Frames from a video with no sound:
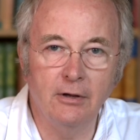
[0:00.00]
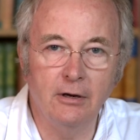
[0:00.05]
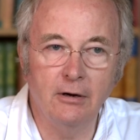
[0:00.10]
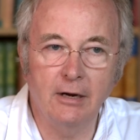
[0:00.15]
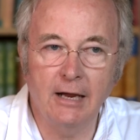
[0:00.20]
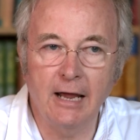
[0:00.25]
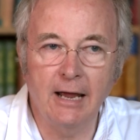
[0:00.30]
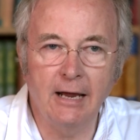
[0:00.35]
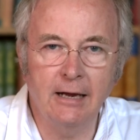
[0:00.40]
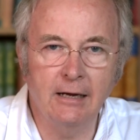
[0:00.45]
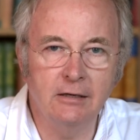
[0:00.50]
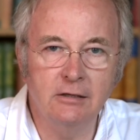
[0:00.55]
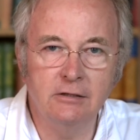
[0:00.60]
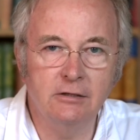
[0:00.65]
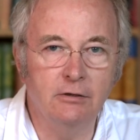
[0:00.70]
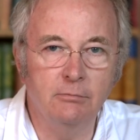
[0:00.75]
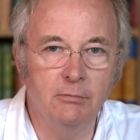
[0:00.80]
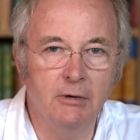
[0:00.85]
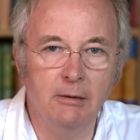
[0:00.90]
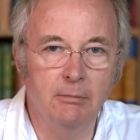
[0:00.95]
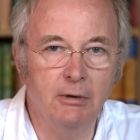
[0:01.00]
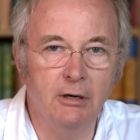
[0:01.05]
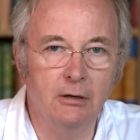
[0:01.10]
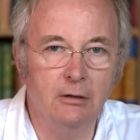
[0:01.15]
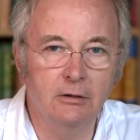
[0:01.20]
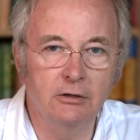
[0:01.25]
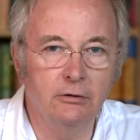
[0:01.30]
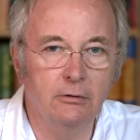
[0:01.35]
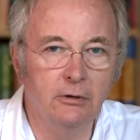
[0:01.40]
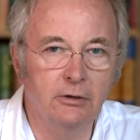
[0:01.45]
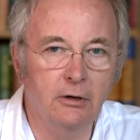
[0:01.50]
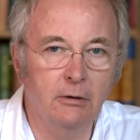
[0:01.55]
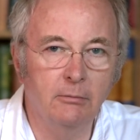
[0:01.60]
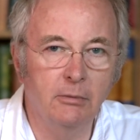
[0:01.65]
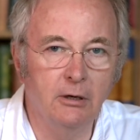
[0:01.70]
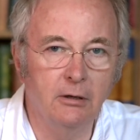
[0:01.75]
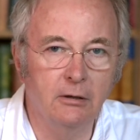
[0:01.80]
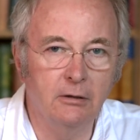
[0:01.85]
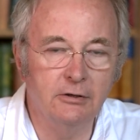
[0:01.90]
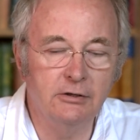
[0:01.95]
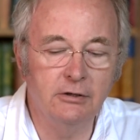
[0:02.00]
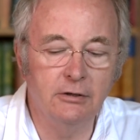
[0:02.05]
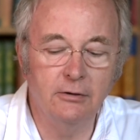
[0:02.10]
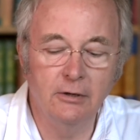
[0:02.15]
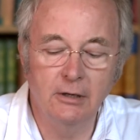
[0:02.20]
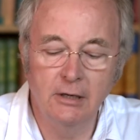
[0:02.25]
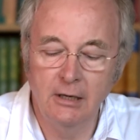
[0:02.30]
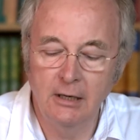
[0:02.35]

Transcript: There are gangs you might belong to or not belong to.